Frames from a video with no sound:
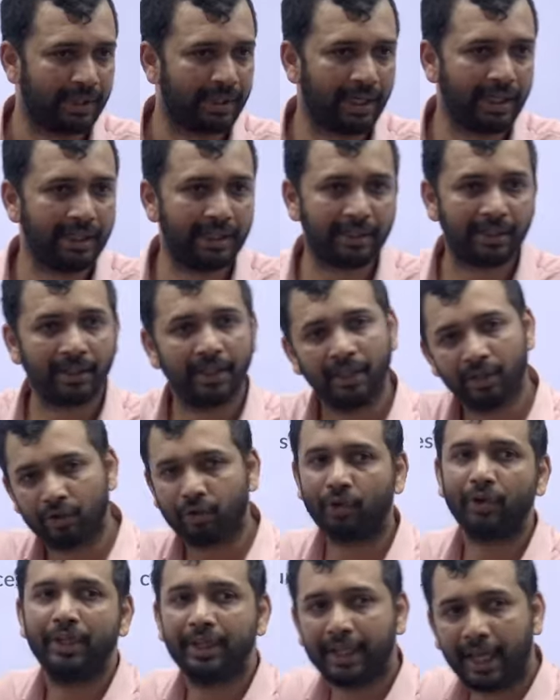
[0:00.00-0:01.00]
Right?
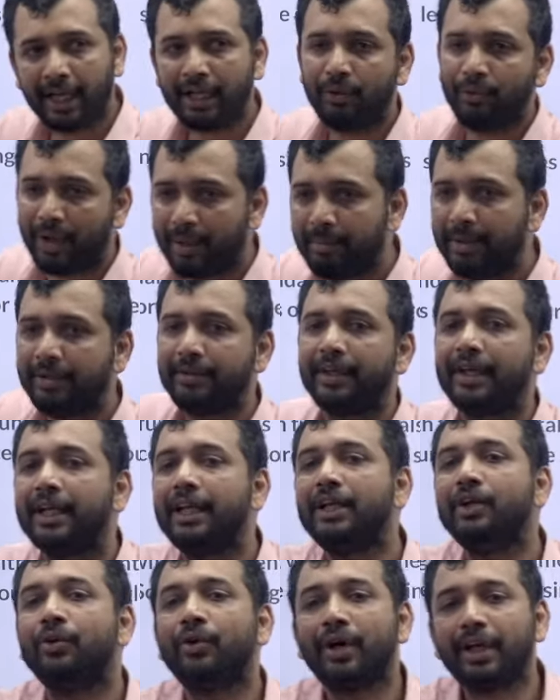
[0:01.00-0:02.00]
So in that way,
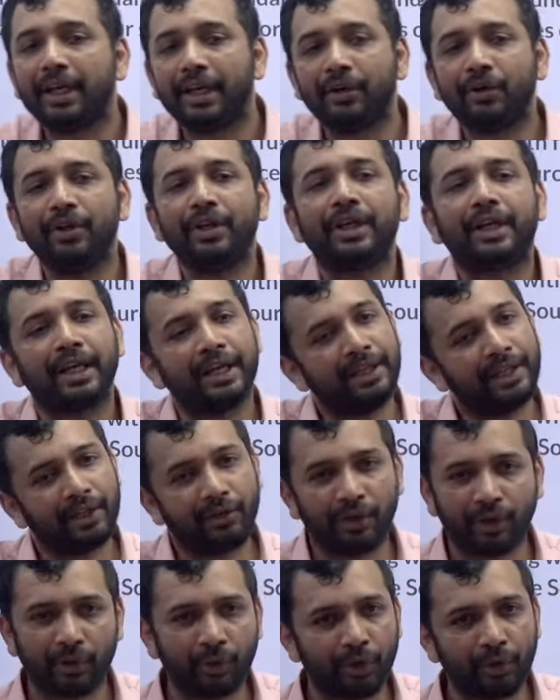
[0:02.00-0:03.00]
basically, you are, you know, increasing
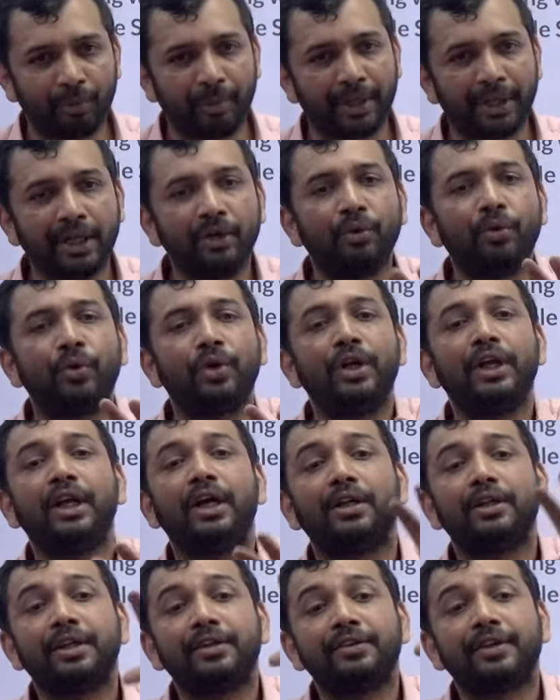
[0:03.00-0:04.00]
your note making only
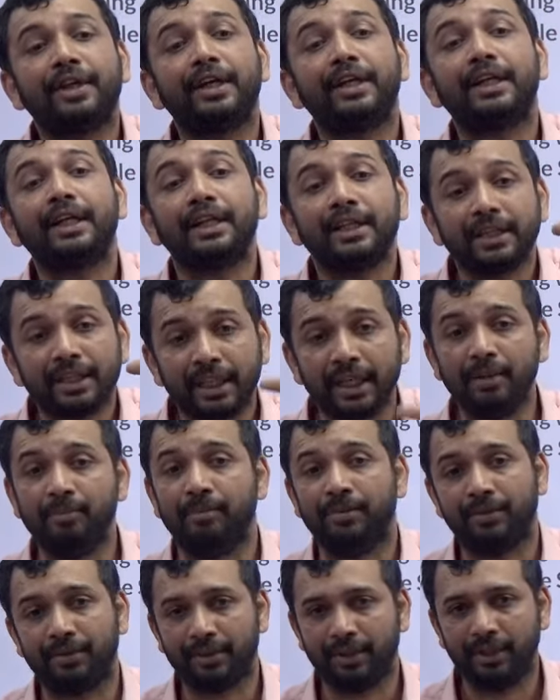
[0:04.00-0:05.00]
on the certain
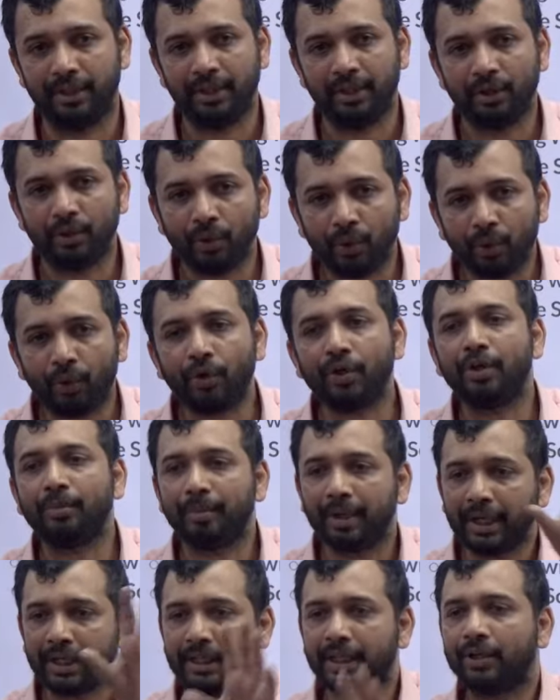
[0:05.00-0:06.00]
themes. Don't
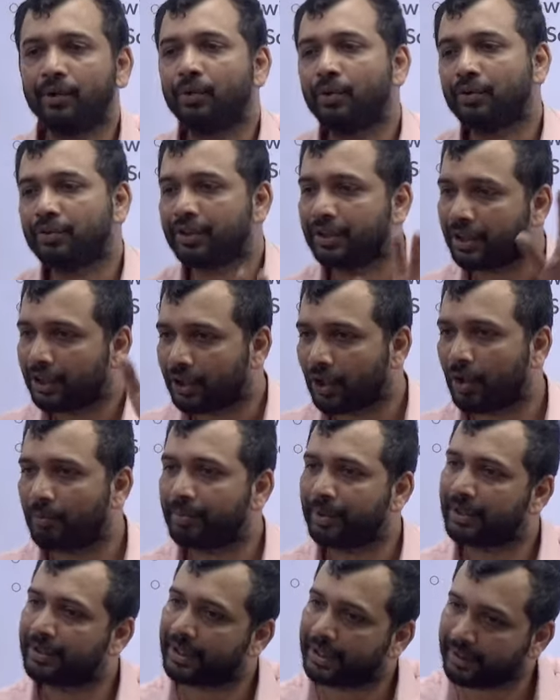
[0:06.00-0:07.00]
make the notes on the
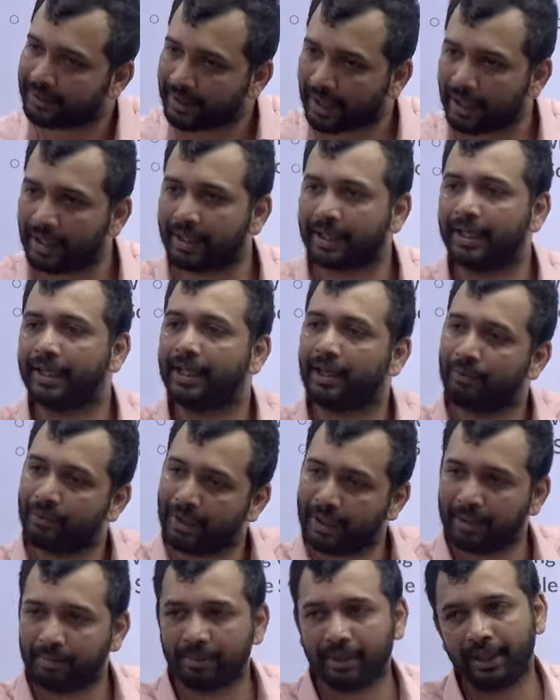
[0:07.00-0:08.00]
topic that is already
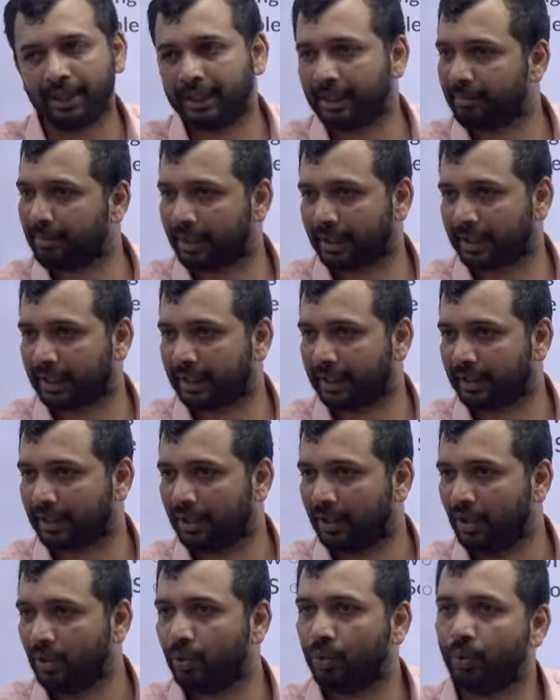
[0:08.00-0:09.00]
available in the market.
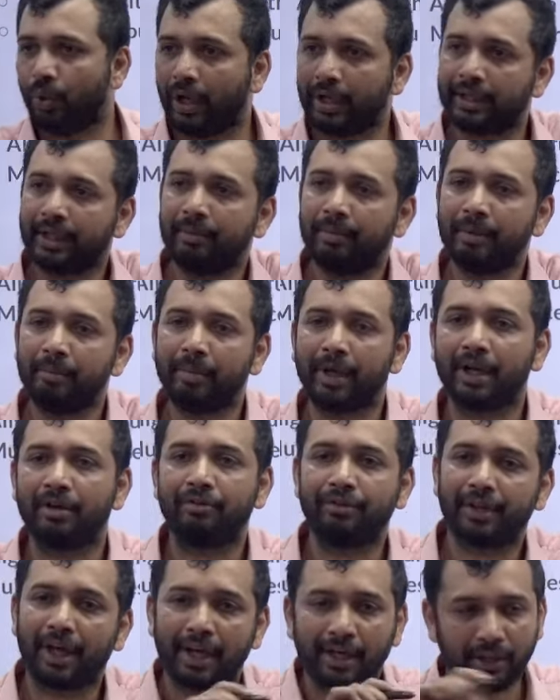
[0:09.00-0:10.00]
Who are the member
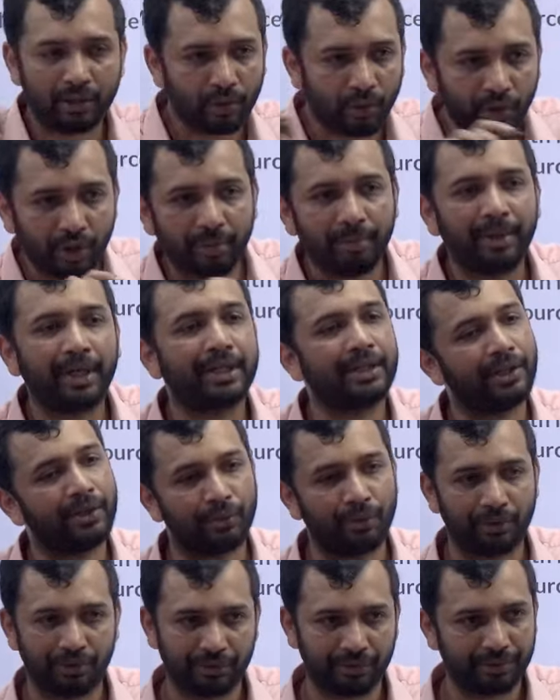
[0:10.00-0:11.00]
of SARC? Don't make the
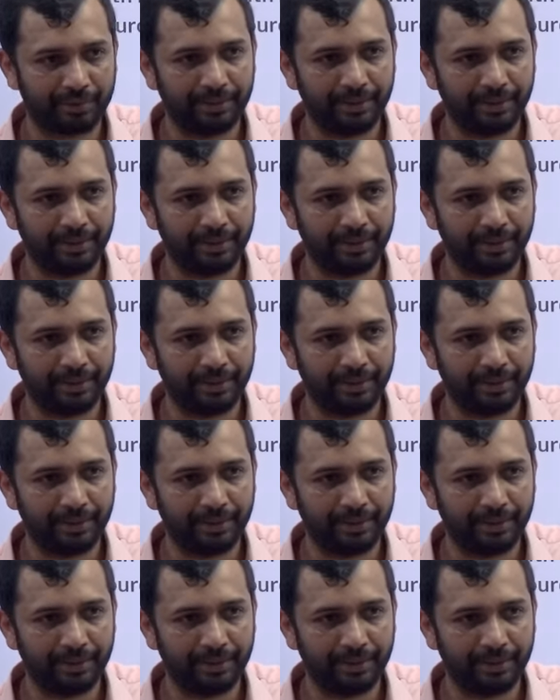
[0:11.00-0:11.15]
notes.